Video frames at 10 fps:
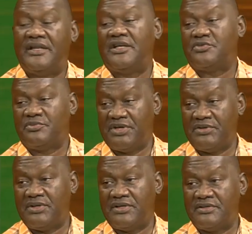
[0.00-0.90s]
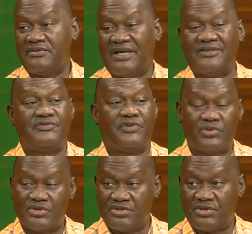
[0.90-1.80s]
And that's what Benola has
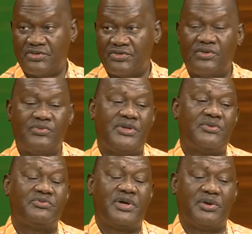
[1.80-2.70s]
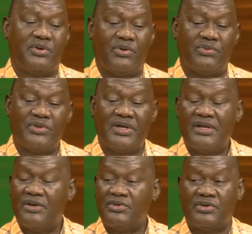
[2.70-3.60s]
focused on. So we don't run a
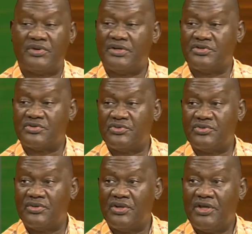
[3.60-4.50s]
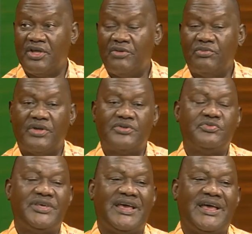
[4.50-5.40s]
home, we don't run a school,
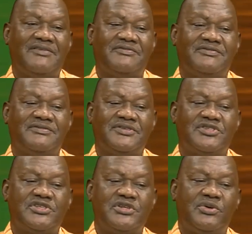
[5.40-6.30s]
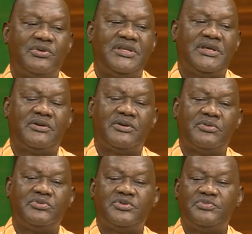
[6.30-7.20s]
but we have slowly
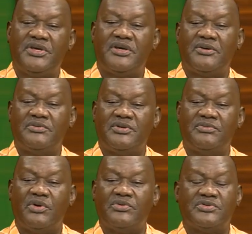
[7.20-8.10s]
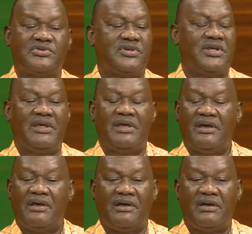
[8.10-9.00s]
grown to become the most
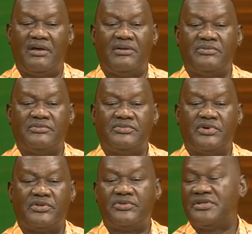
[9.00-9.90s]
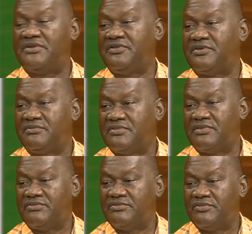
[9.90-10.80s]
uh, authoritative
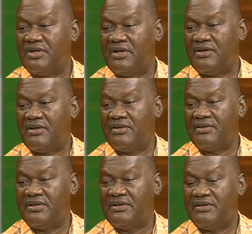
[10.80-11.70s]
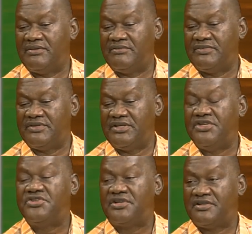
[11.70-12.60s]
uh,
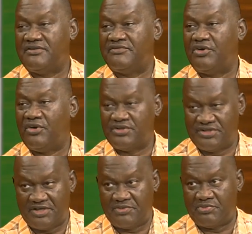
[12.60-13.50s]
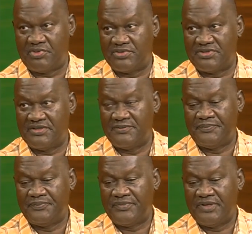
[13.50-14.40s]
initiative on cerebral palsy.